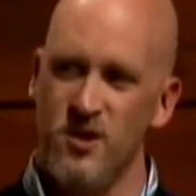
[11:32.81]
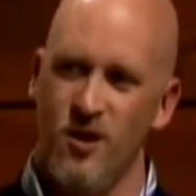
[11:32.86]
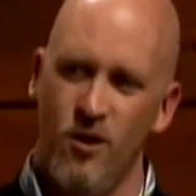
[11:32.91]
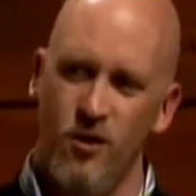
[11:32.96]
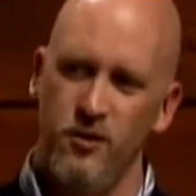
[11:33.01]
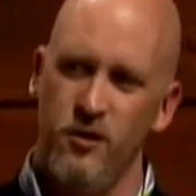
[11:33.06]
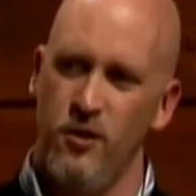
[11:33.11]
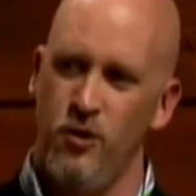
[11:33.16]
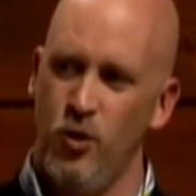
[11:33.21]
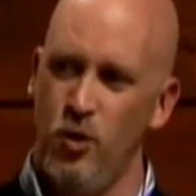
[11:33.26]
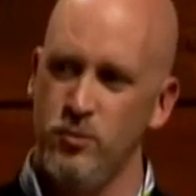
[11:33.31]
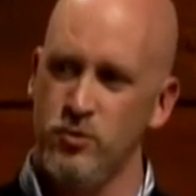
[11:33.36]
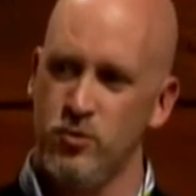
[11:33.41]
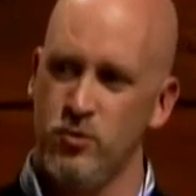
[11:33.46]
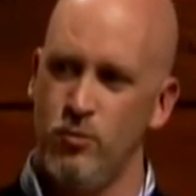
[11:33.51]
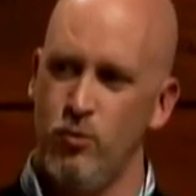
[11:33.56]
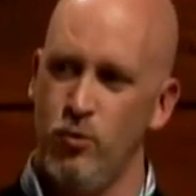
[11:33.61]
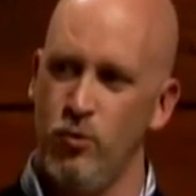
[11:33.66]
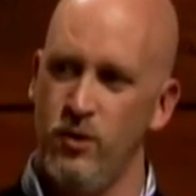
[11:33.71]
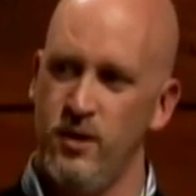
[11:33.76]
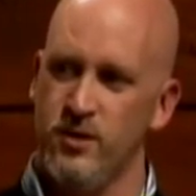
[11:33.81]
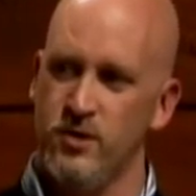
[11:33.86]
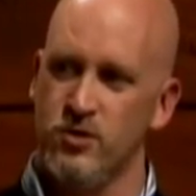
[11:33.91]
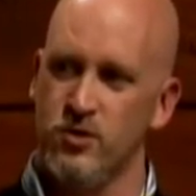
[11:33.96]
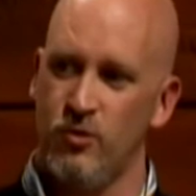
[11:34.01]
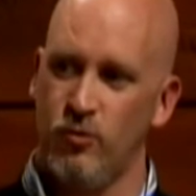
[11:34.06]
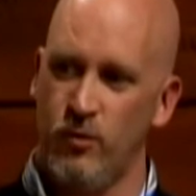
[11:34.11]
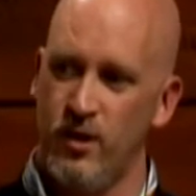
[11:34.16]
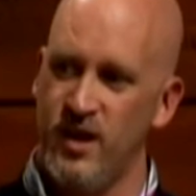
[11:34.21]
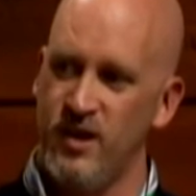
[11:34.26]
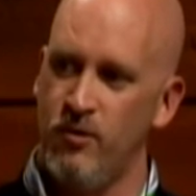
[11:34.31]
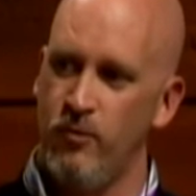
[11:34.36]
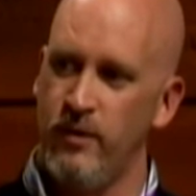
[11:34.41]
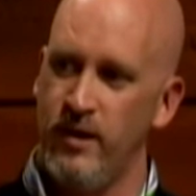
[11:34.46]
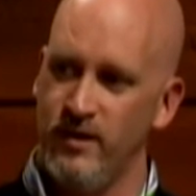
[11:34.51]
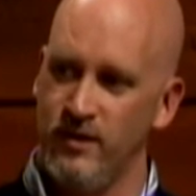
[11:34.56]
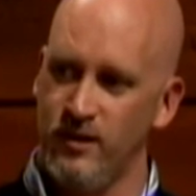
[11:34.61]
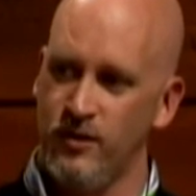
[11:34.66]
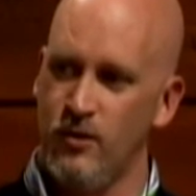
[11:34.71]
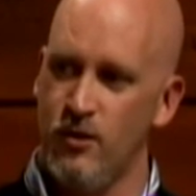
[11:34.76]
all the homes are more or less arrayed
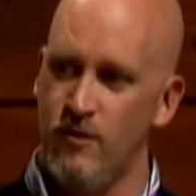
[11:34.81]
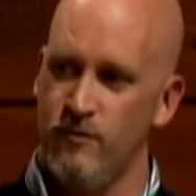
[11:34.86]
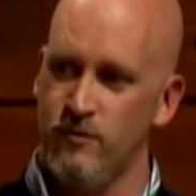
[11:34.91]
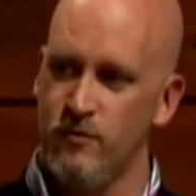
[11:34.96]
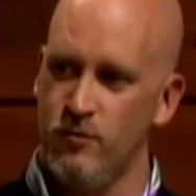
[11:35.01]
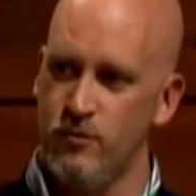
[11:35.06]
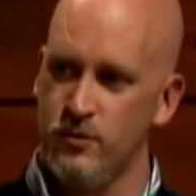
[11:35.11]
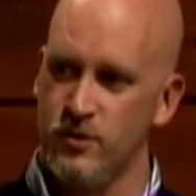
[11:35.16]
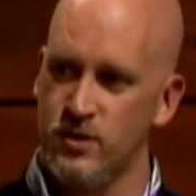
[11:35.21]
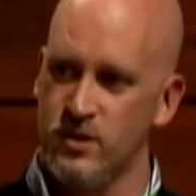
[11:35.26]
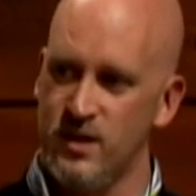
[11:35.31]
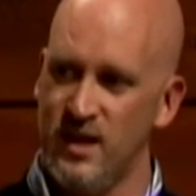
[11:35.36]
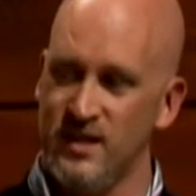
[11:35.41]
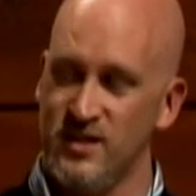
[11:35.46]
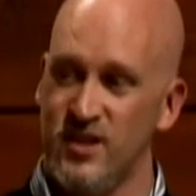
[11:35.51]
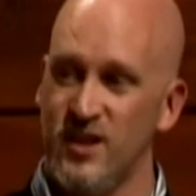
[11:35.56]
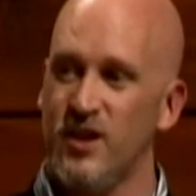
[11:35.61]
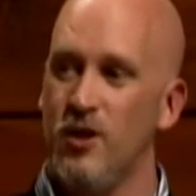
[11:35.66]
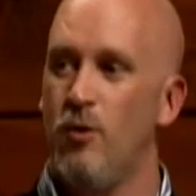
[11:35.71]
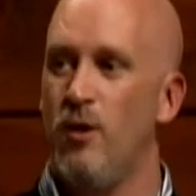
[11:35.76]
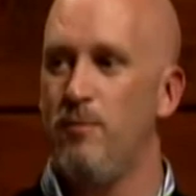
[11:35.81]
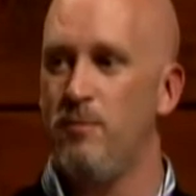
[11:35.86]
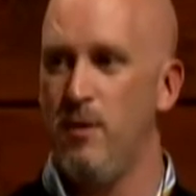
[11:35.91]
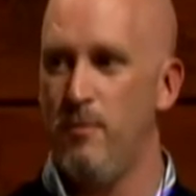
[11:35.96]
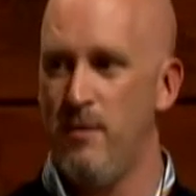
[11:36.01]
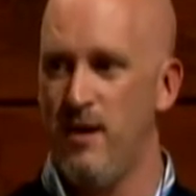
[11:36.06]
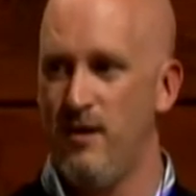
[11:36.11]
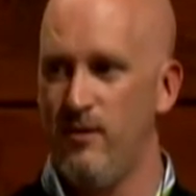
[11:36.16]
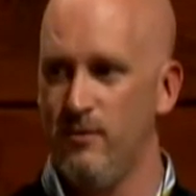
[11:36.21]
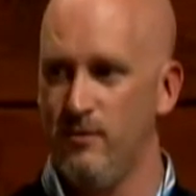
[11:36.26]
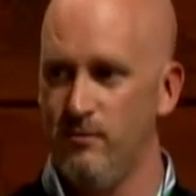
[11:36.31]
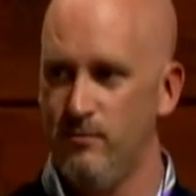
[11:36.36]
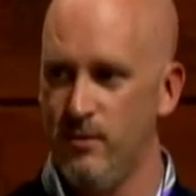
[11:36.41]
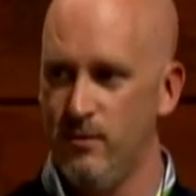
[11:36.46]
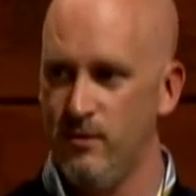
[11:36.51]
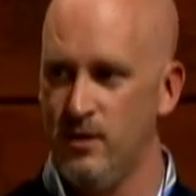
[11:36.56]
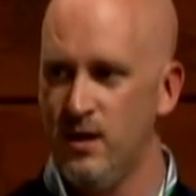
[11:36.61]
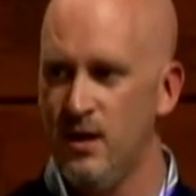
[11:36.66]
around the golf course as they go up the mountain.